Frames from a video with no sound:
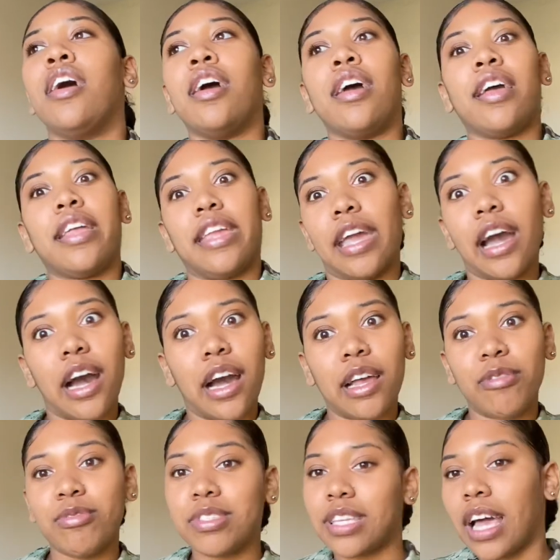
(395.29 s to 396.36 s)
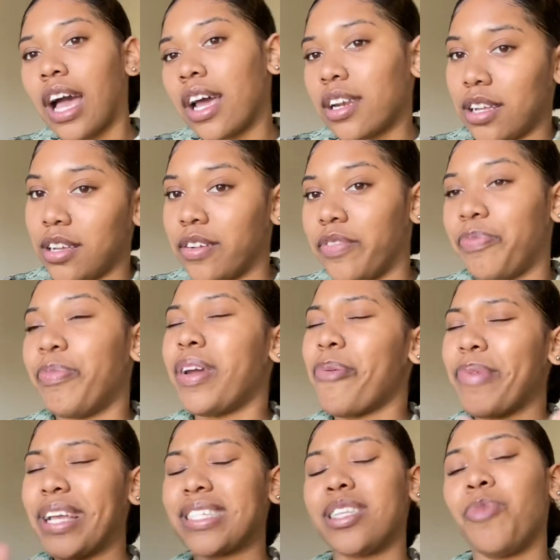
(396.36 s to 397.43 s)
yeah, it was kind of, but I
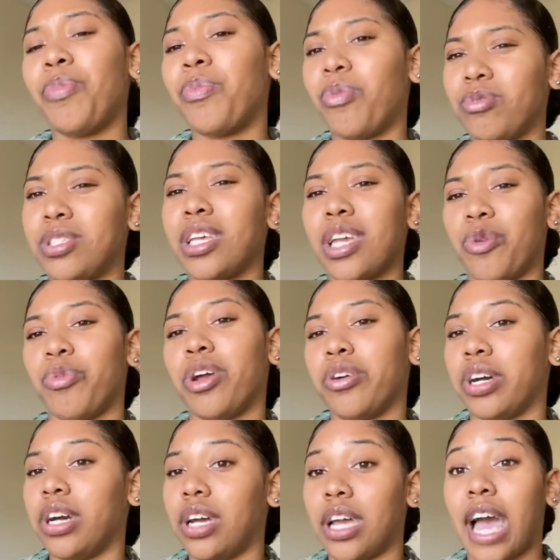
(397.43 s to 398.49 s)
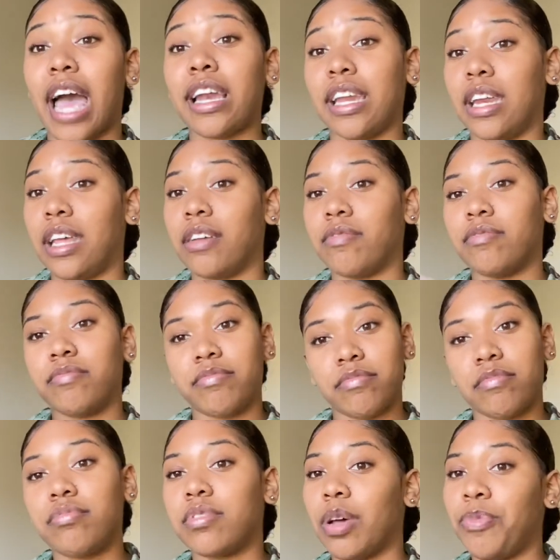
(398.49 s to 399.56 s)
mean, some people took it real good. I didn't
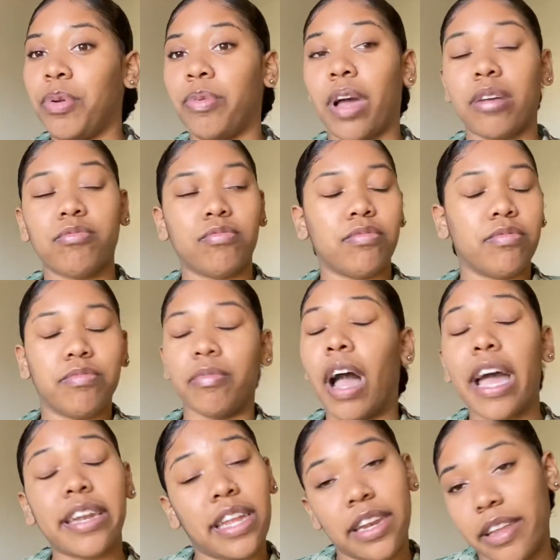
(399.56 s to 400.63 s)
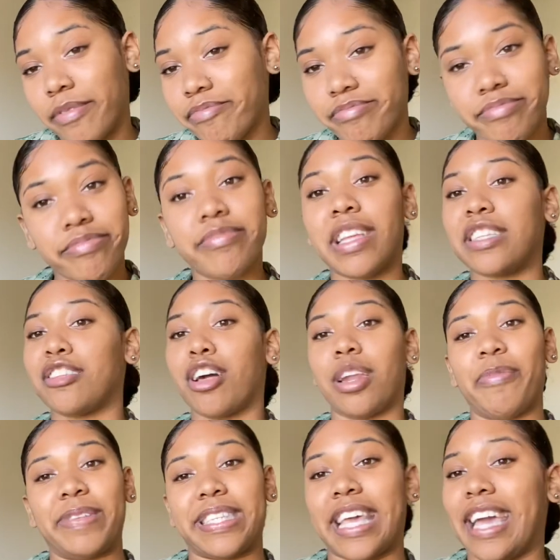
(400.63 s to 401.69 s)
some people I, I, didn't that's all i'm
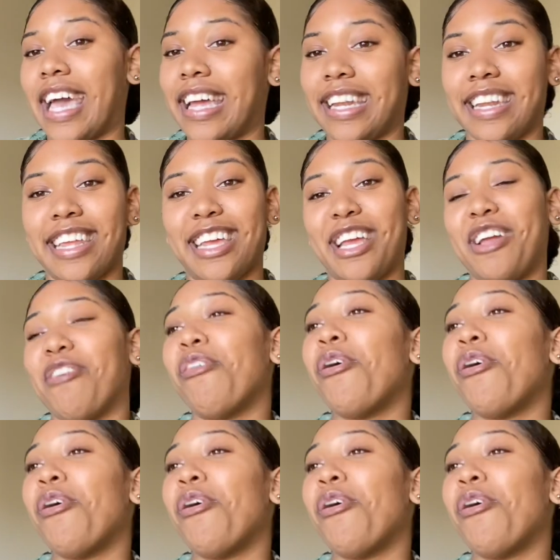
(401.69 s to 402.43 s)
gonna say i didn't